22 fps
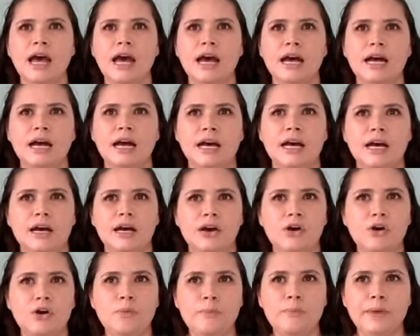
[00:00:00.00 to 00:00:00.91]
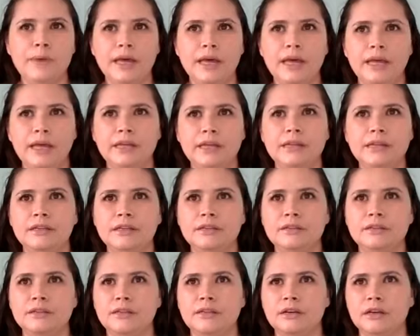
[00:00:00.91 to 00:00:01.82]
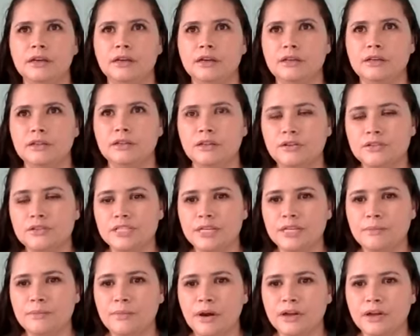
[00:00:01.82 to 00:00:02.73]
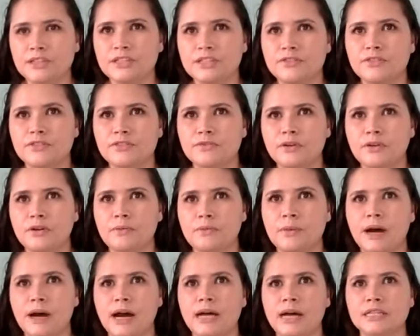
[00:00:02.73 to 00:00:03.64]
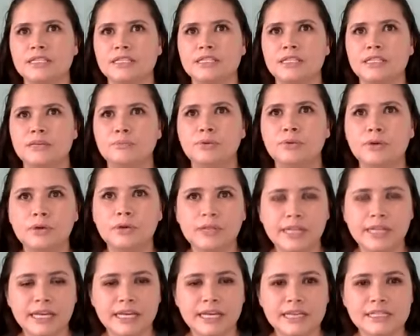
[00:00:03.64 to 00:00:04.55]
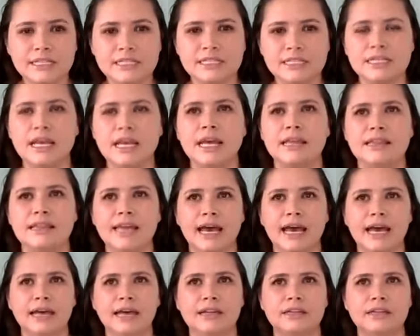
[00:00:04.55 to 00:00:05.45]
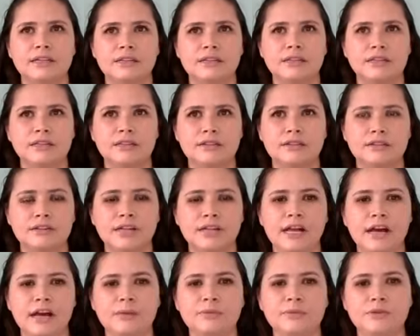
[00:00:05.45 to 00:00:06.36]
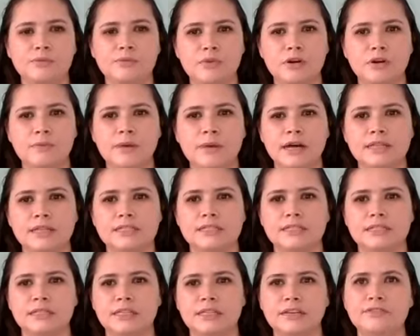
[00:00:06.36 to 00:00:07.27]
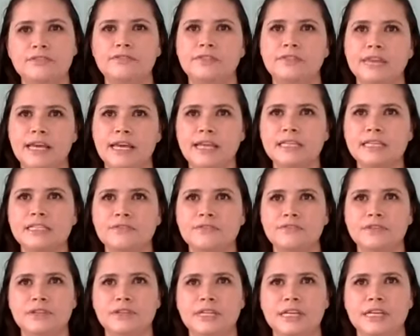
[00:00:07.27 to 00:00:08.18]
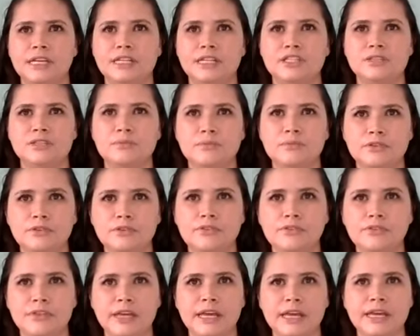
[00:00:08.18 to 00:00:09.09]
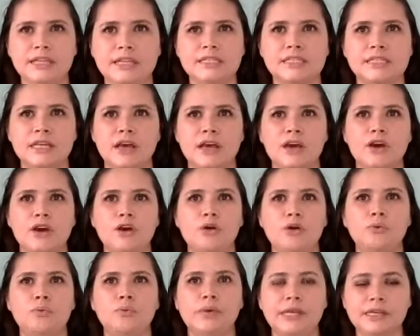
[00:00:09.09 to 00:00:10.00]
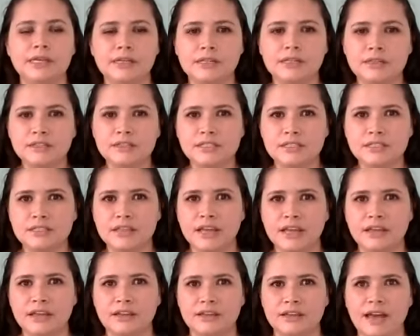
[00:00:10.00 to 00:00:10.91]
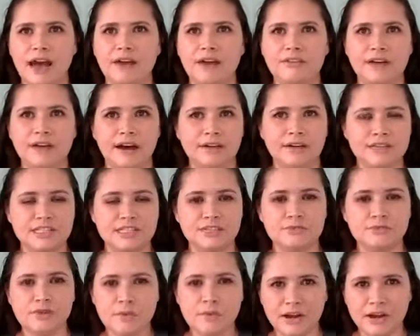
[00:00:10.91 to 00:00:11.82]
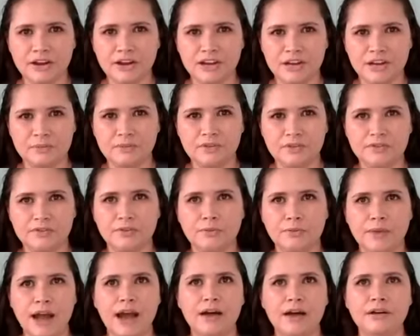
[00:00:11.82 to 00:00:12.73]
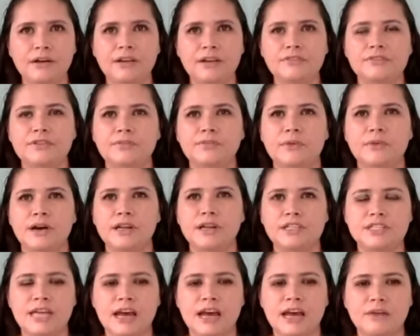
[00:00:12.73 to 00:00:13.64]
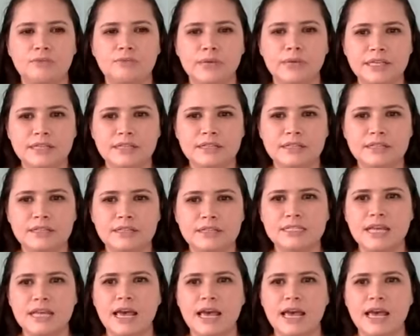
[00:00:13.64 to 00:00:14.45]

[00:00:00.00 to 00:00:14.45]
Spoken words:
Open, closing parts of the robots, pulleys that could help the robots lift things if you need it to move things, wheels. How is the robot going to move around if you want it to have wheels?